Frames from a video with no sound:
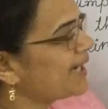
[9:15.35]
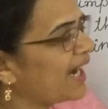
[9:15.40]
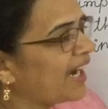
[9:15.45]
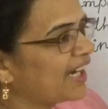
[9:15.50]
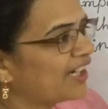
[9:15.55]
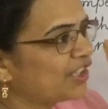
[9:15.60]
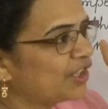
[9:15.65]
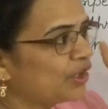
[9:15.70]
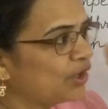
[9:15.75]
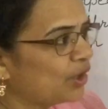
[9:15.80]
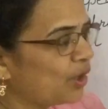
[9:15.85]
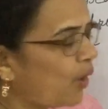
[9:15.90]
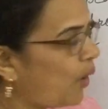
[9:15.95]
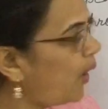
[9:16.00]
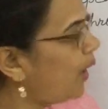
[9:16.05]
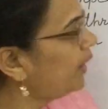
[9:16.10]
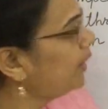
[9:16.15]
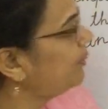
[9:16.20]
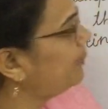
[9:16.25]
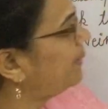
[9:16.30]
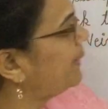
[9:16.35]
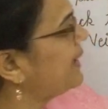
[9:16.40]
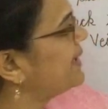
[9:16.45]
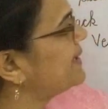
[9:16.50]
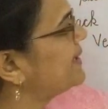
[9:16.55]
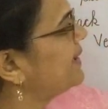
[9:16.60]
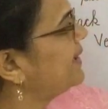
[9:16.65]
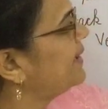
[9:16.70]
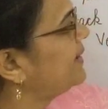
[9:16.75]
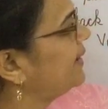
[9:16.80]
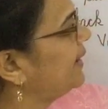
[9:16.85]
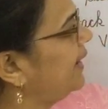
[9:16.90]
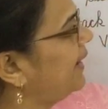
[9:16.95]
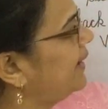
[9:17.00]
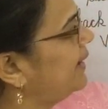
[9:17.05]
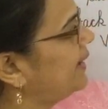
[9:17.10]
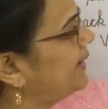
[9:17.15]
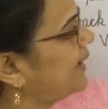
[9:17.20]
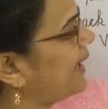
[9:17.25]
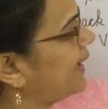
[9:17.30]
are not present
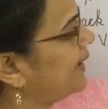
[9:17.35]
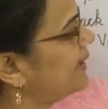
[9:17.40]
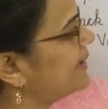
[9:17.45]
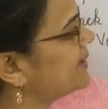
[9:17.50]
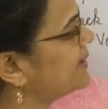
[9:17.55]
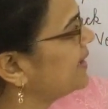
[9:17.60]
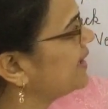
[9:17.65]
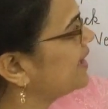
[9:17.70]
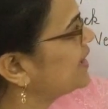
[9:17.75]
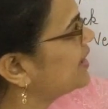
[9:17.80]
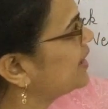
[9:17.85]
in dialysing